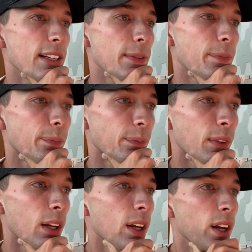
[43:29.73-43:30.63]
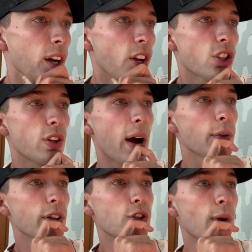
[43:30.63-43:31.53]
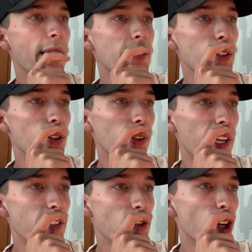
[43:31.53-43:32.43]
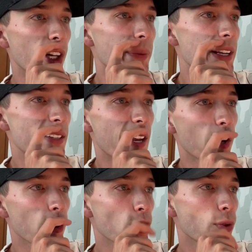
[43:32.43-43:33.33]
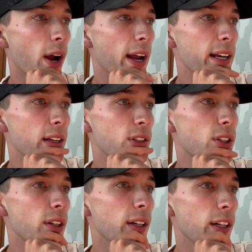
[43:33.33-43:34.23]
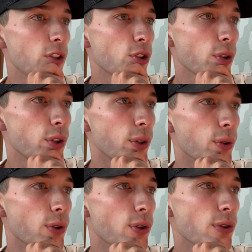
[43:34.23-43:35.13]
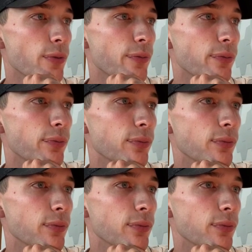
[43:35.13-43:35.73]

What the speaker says: Crazy. So now what they're trying to do, ladies and gentlemen, is they are trying to introduce